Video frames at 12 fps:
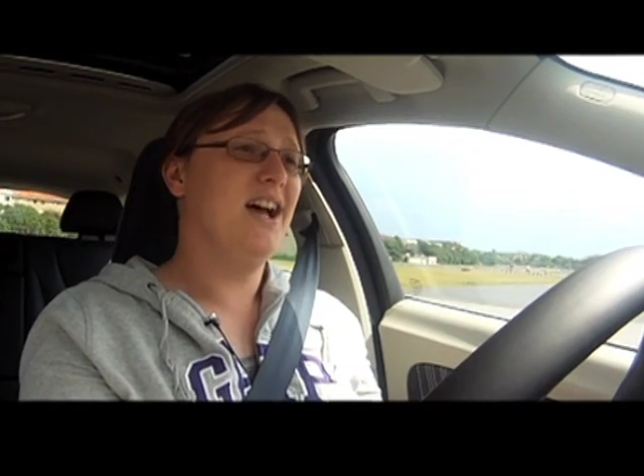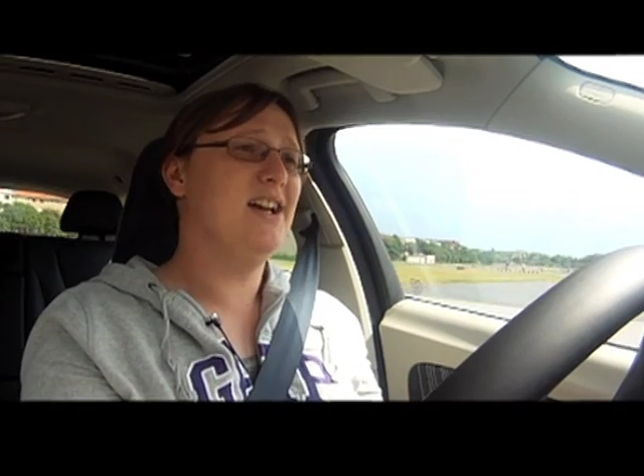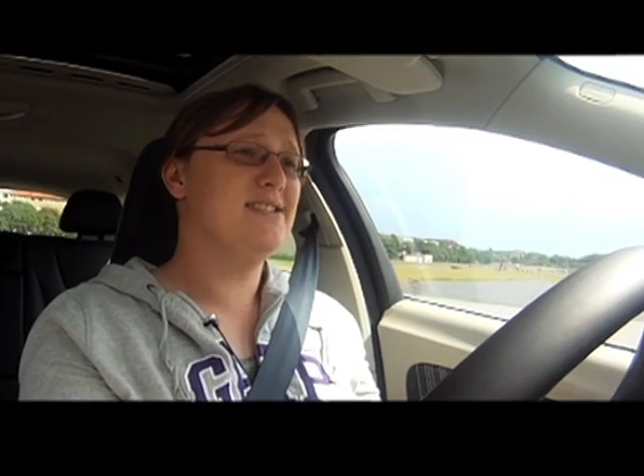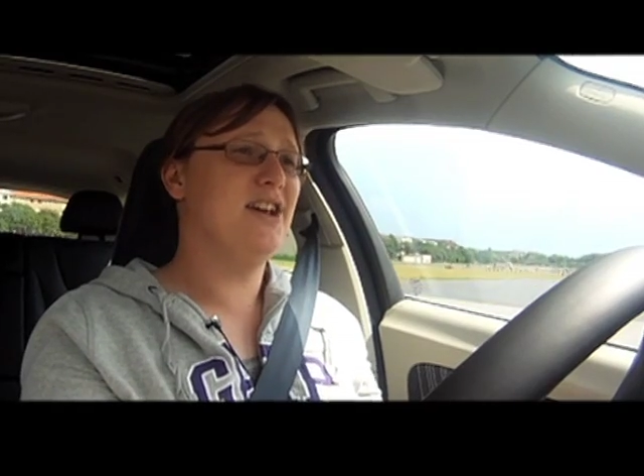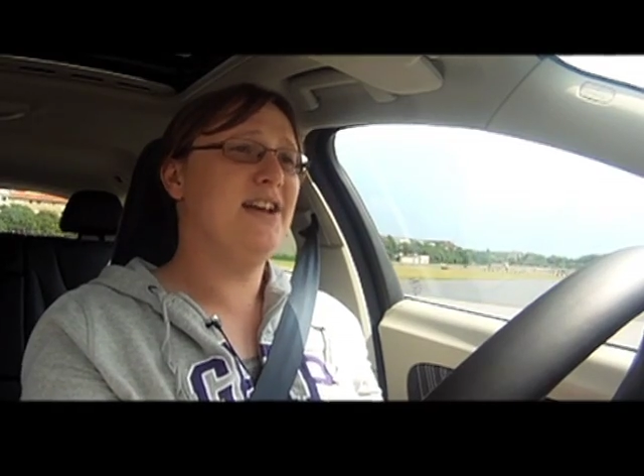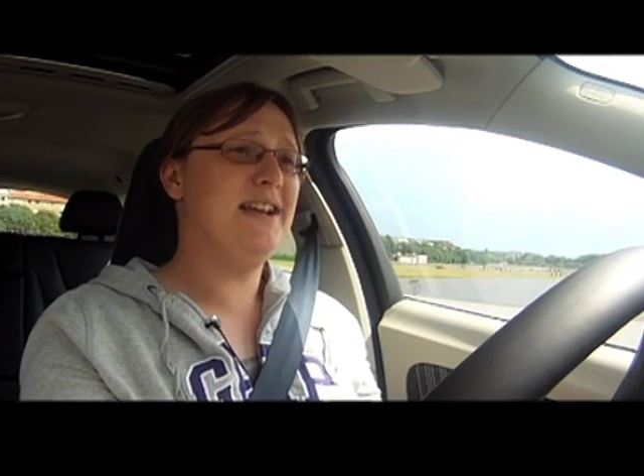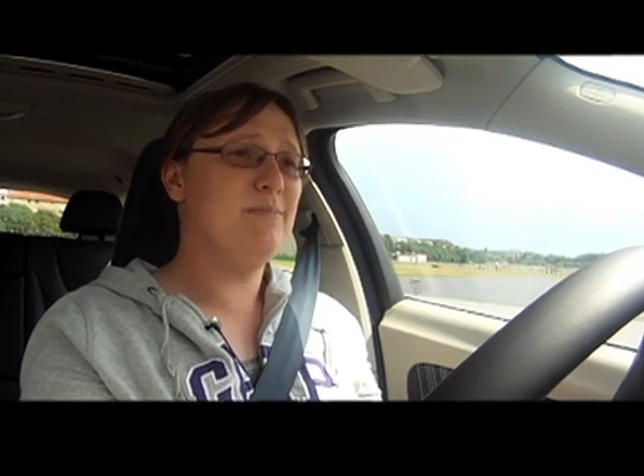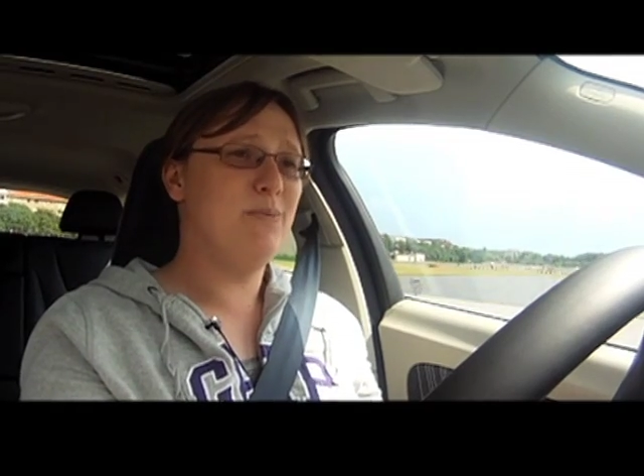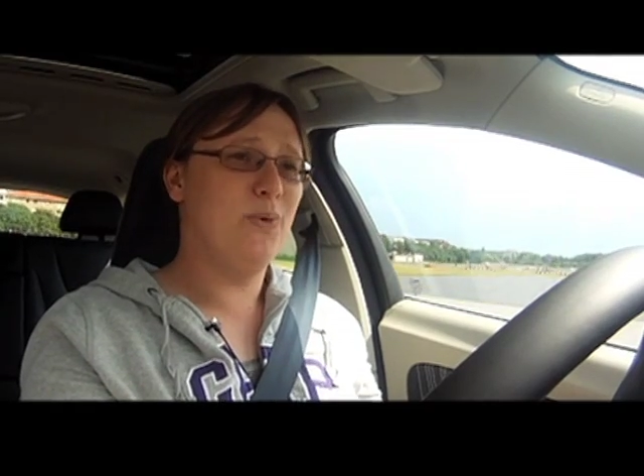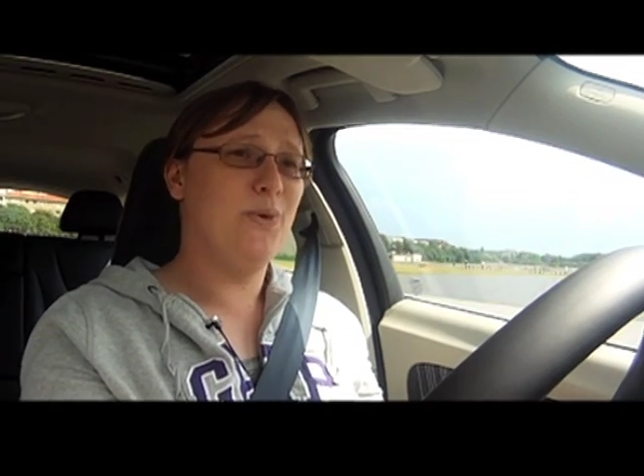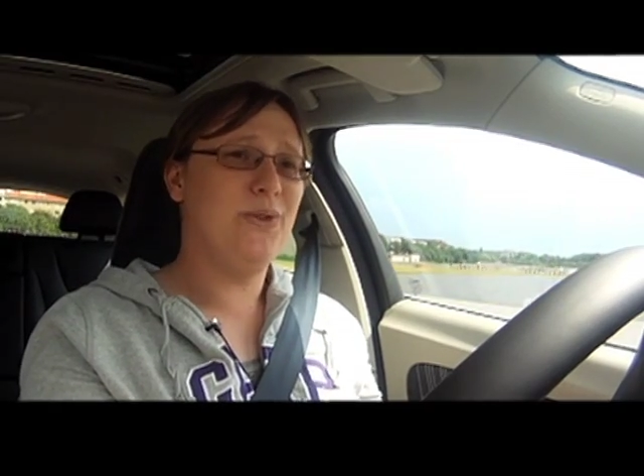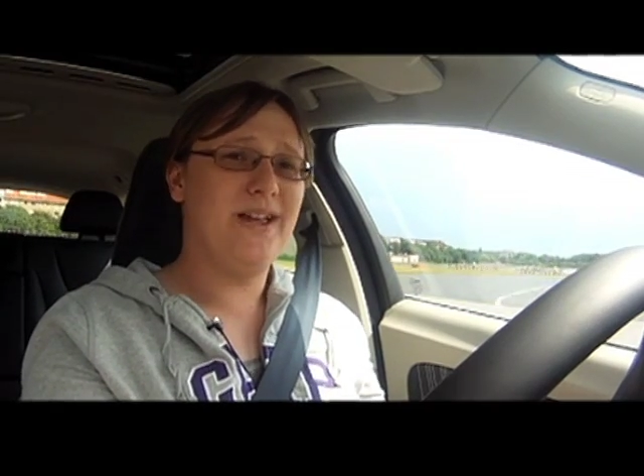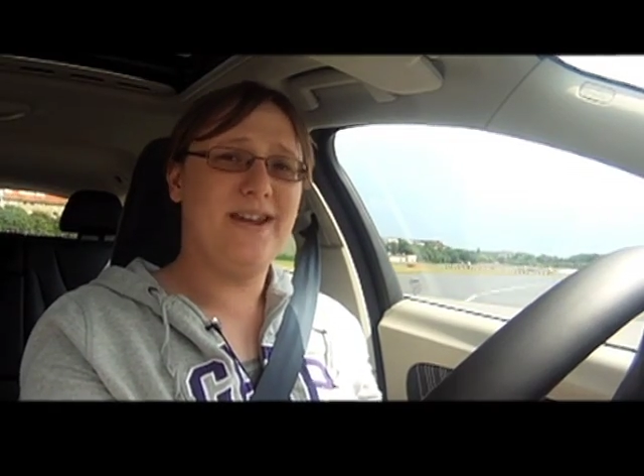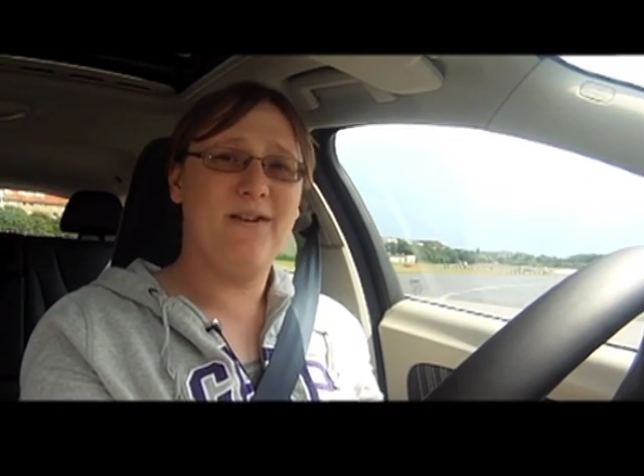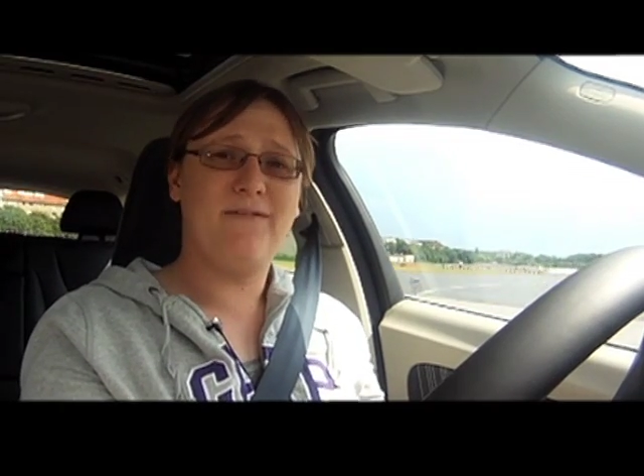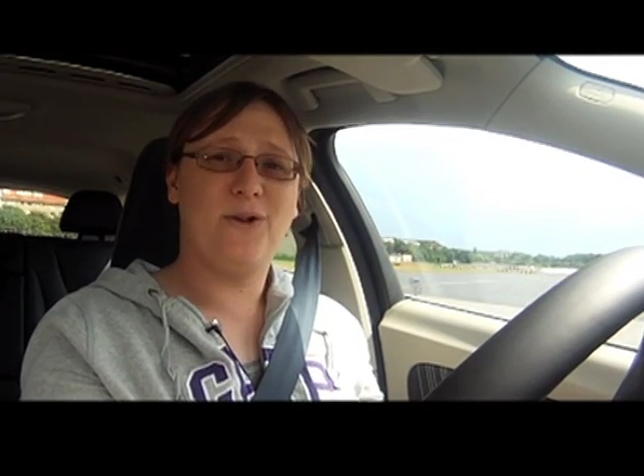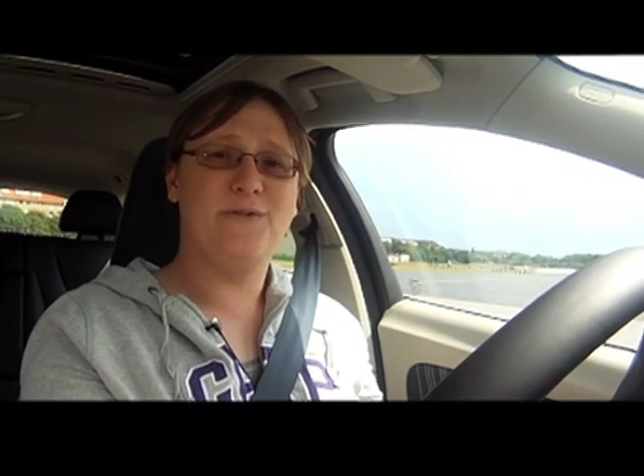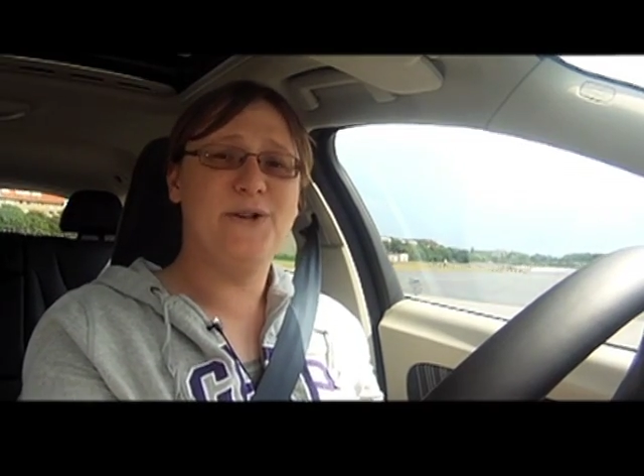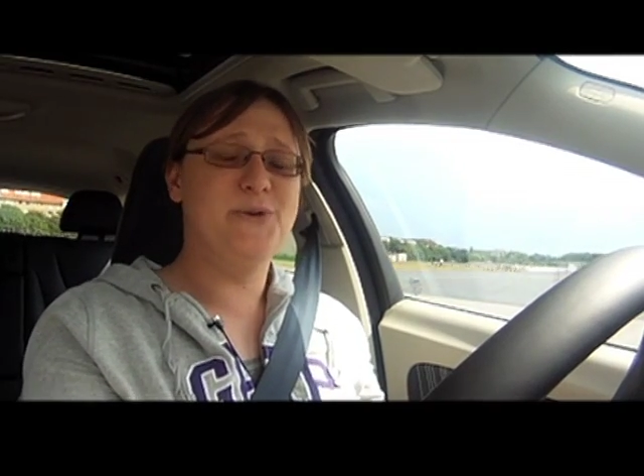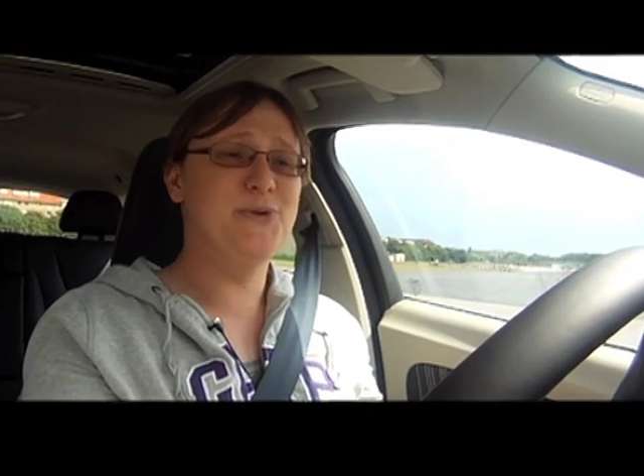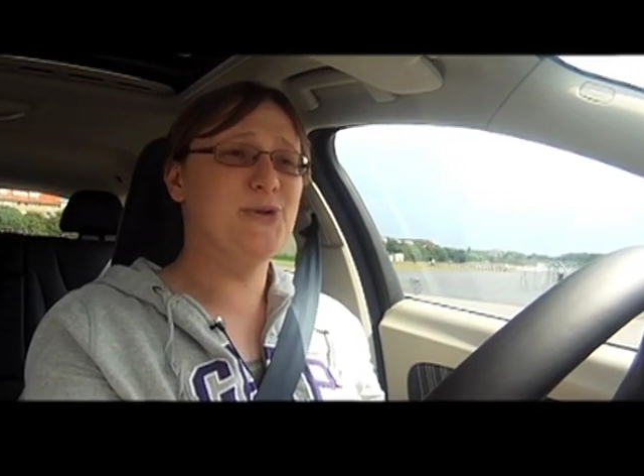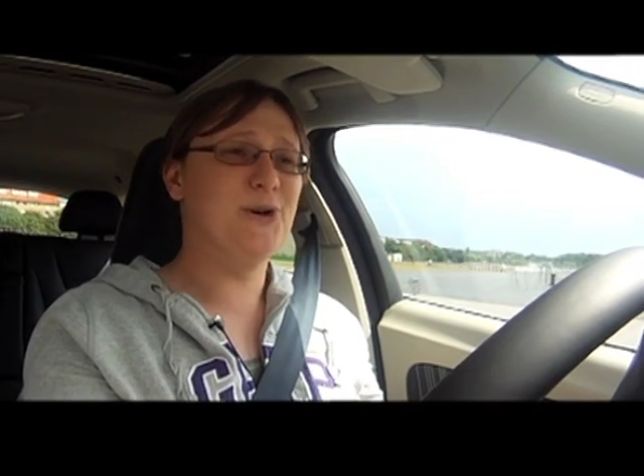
Certainly more than Volvo's